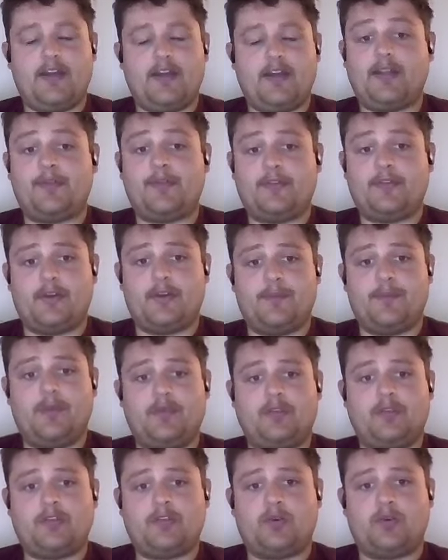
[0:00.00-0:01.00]
Substance
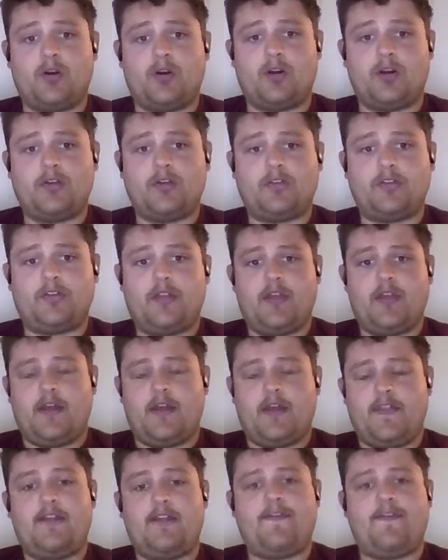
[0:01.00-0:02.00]
abuse disorders,
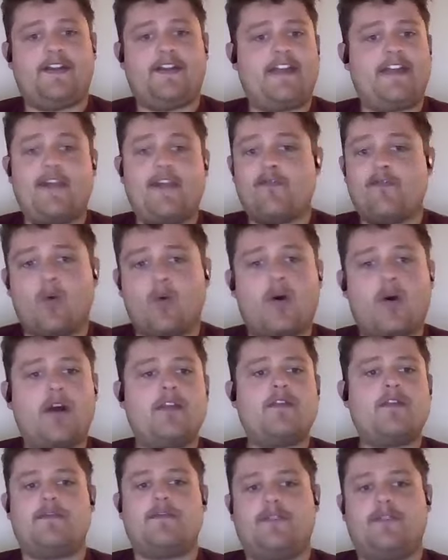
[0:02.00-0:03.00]
they affect
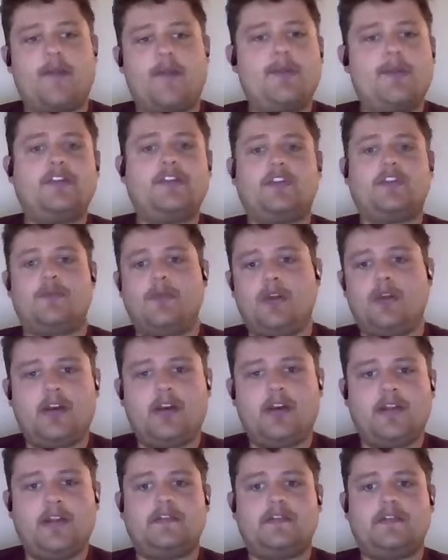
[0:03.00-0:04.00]
everyone, families,
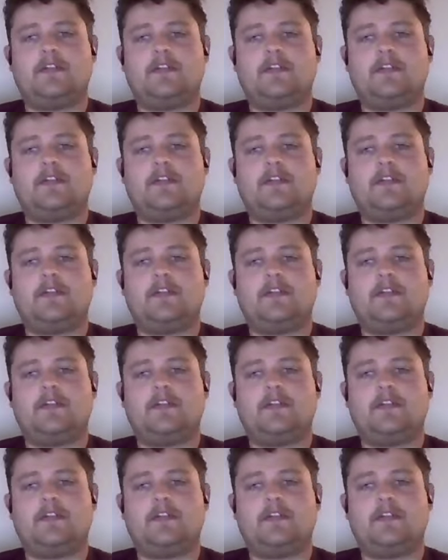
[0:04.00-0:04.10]
communities,